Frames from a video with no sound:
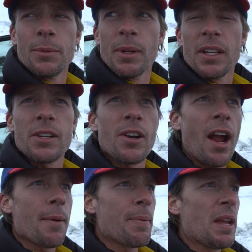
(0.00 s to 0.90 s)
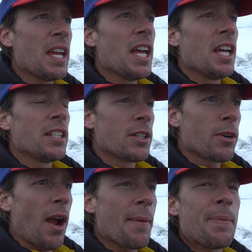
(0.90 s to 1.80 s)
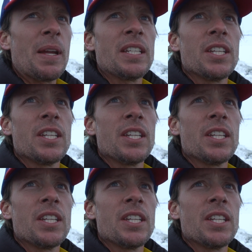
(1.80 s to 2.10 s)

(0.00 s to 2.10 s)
to really crappy to crappy